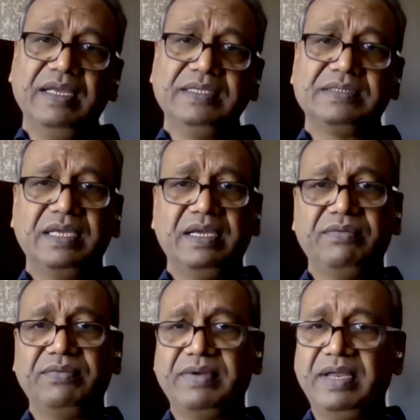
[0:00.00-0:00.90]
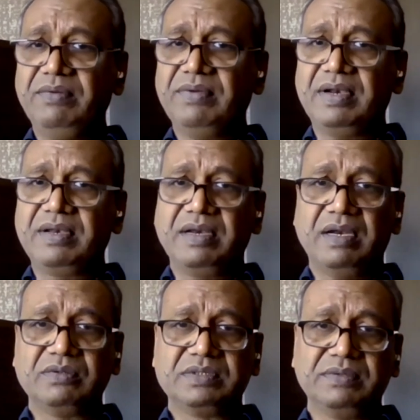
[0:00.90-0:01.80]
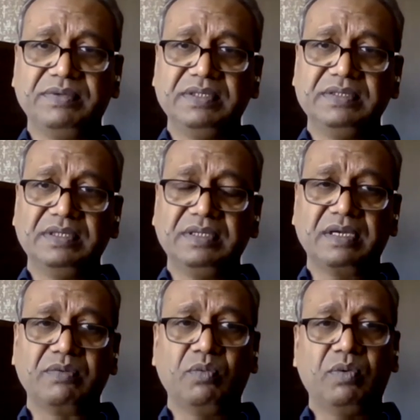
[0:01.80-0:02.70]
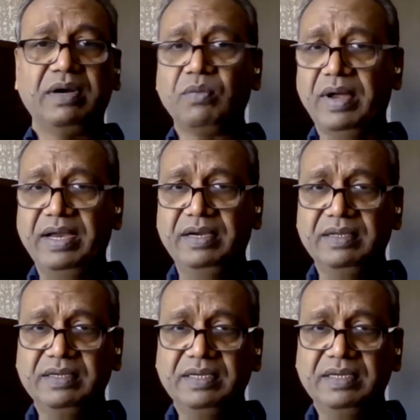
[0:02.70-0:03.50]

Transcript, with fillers: is a very well-renowned civil engineer worldwide.